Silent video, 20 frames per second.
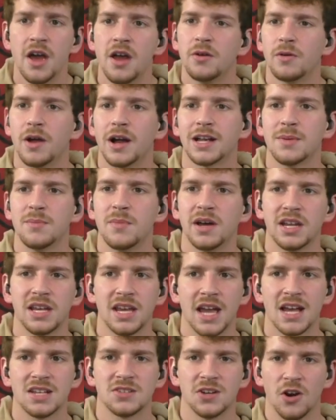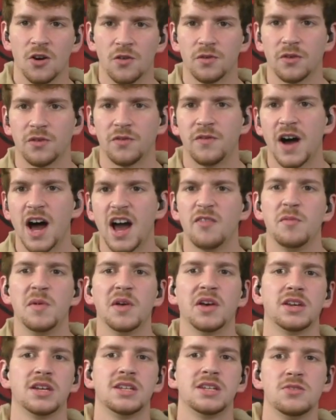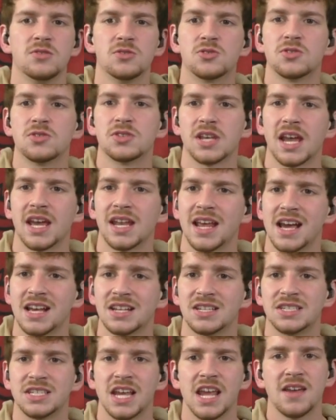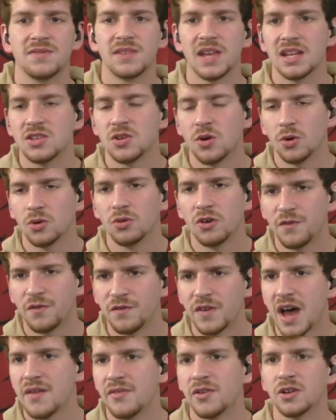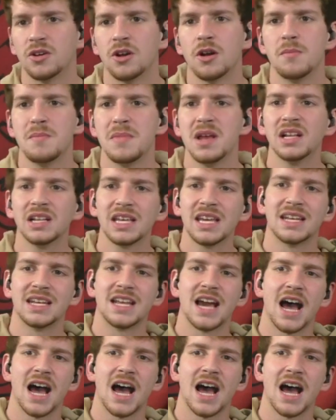Rocket Money has over 5 million users and has saved a total of $500 million